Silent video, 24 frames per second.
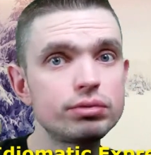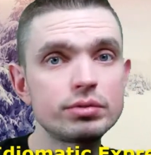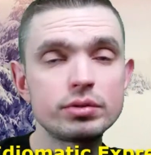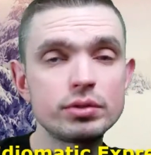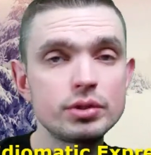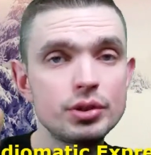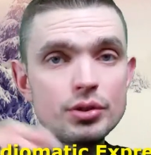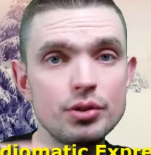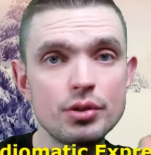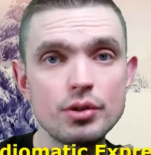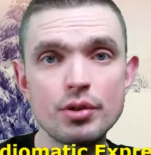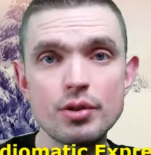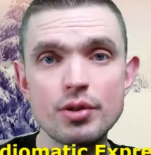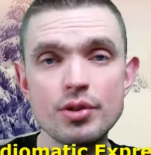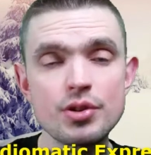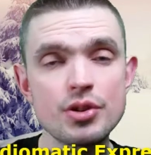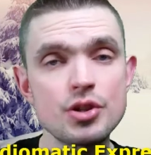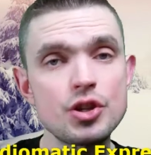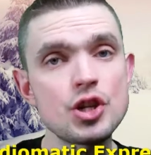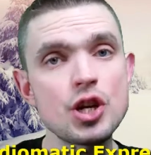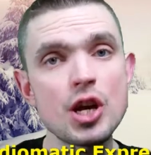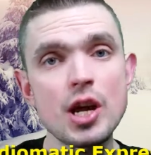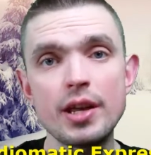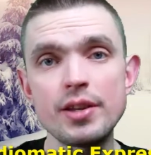your
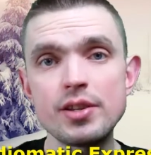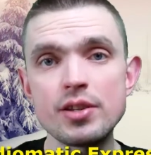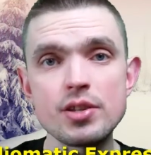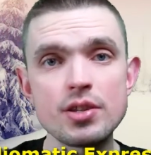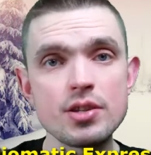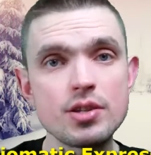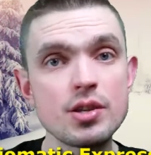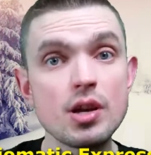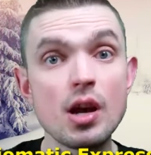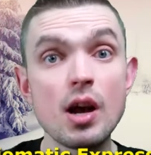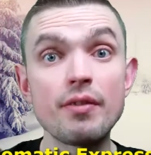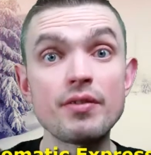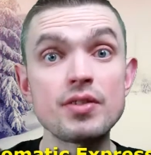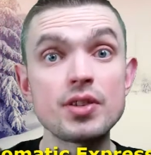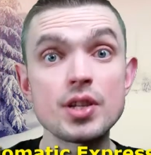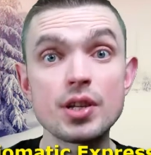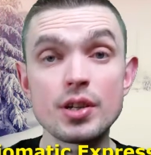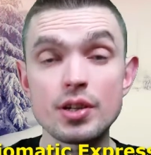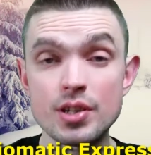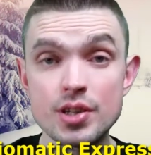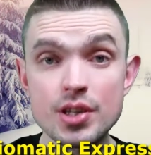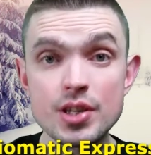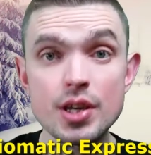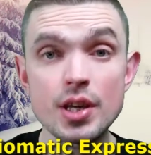chances of
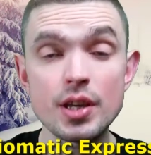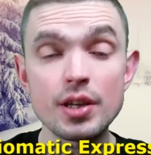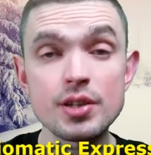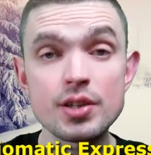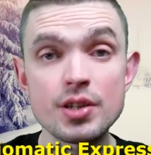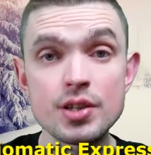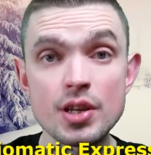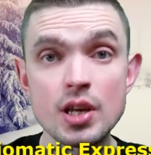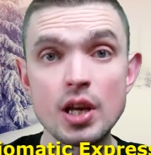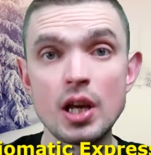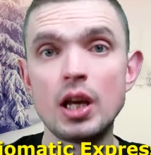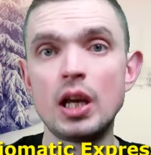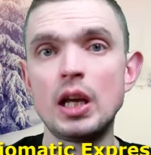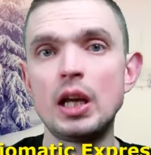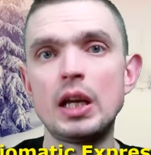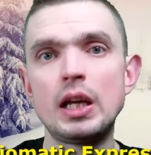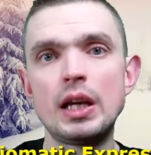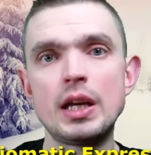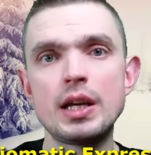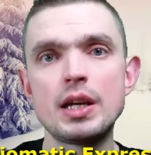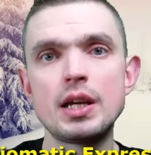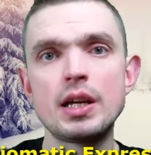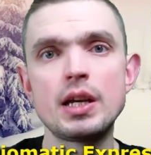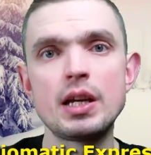success
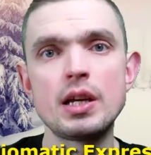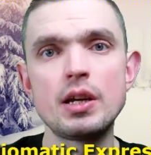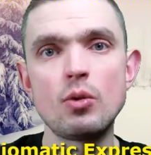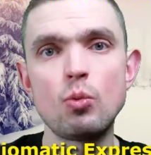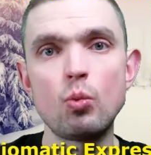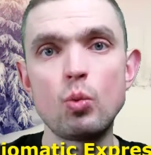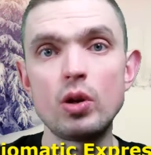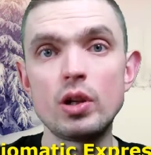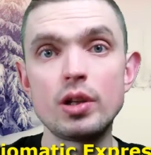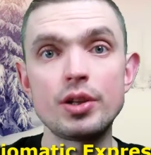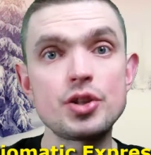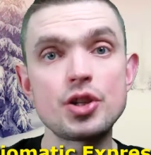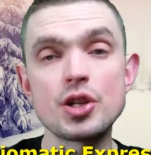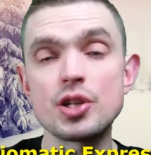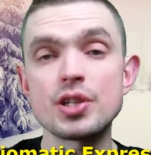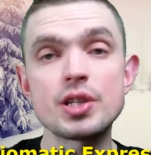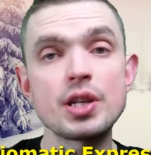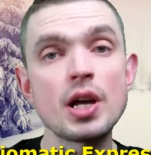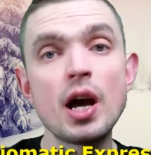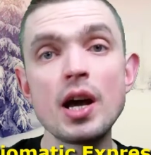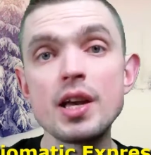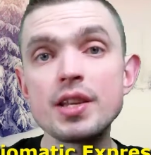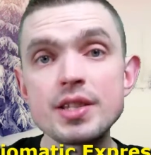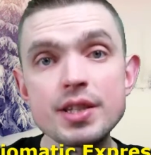will just
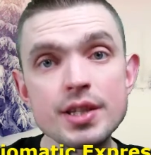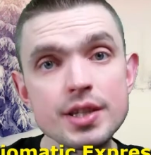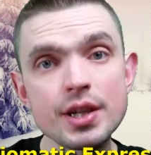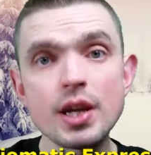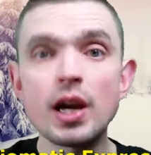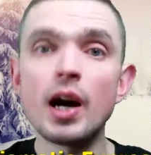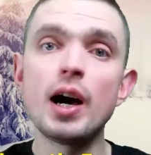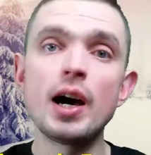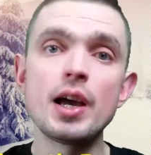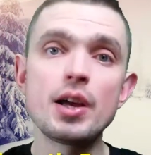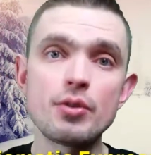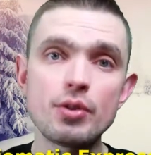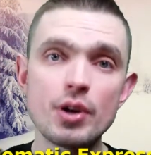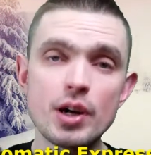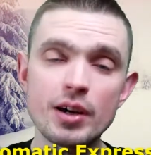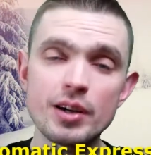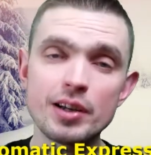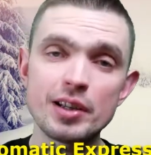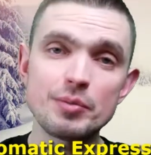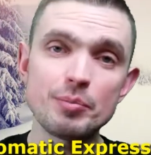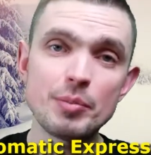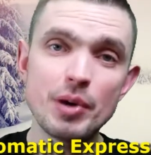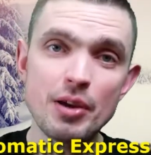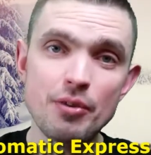
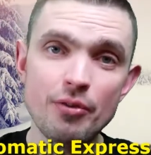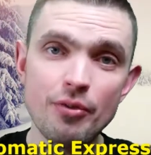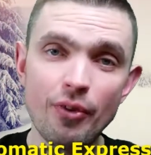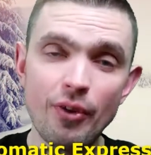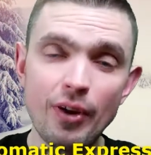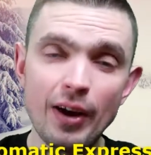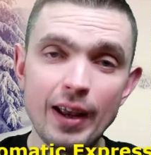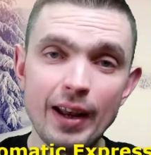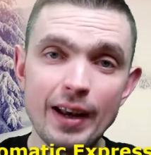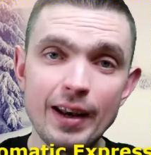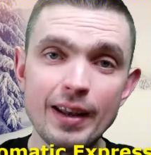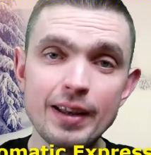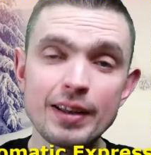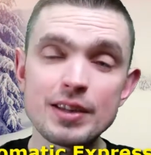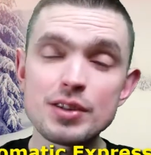skyrocket, my friend.